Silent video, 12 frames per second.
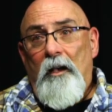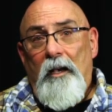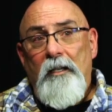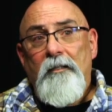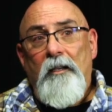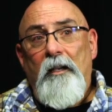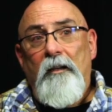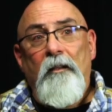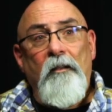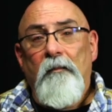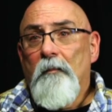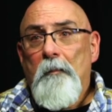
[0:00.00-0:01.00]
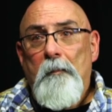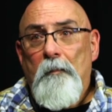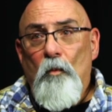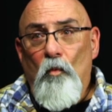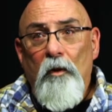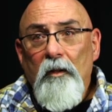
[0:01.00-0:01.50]
I said,
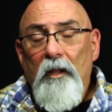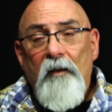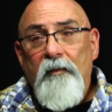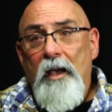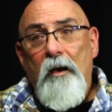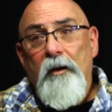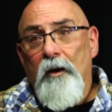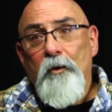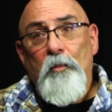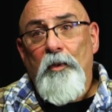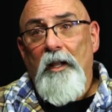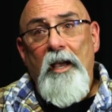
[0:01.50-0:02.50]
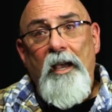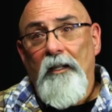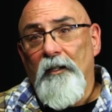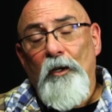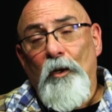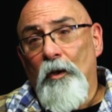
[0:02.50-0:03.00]
we're left out here to play a
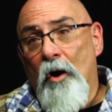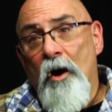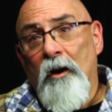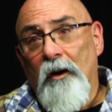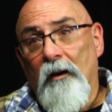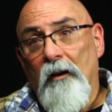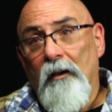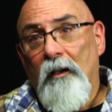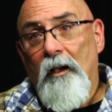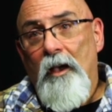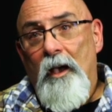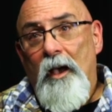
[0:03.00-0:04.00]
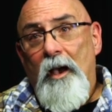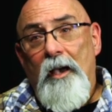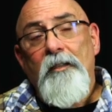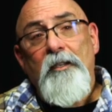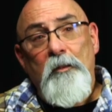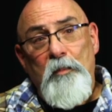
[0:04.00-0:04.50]
little longer.
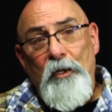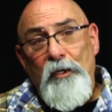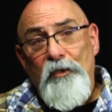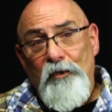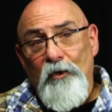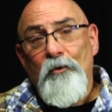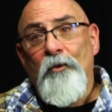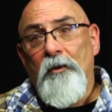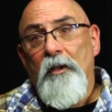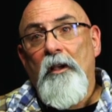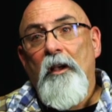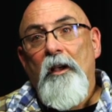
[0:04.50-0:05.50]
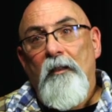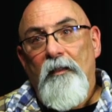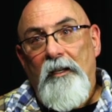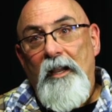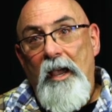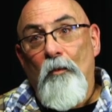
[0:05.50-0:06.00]
I said, but soon
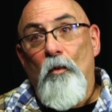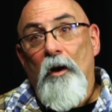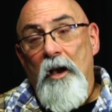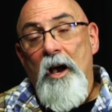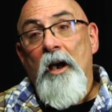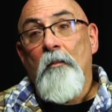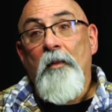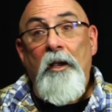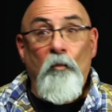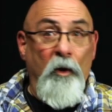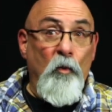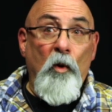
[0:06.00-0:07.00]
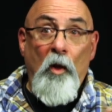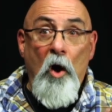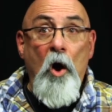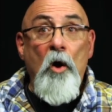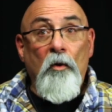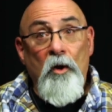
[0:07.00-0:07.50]
the day will come and we will
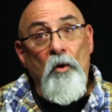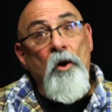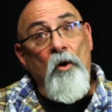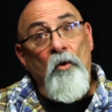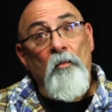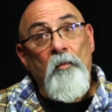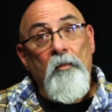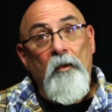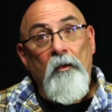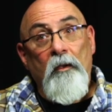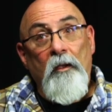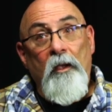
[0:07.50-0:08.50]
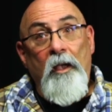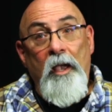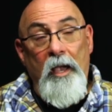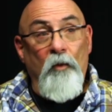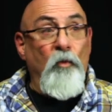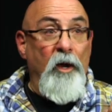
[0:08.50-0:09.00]
all go home
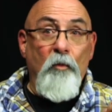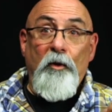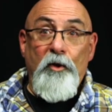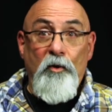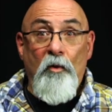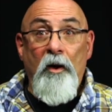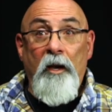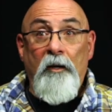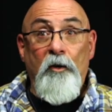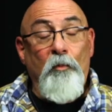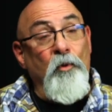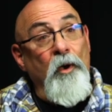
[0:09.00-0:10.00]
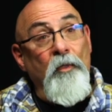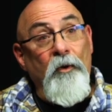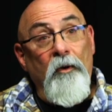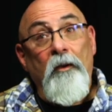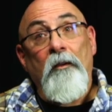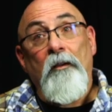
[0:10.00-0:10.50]
and we will join your
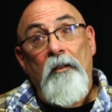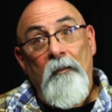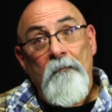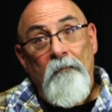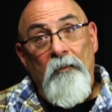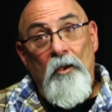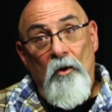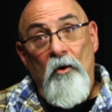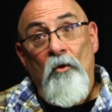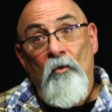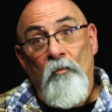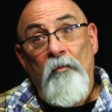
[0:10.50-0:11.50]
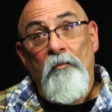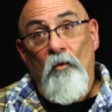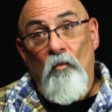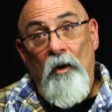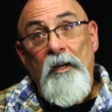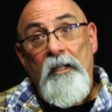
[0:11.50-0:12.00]
brother home
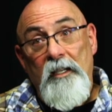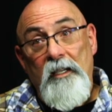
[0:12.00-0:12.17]
one of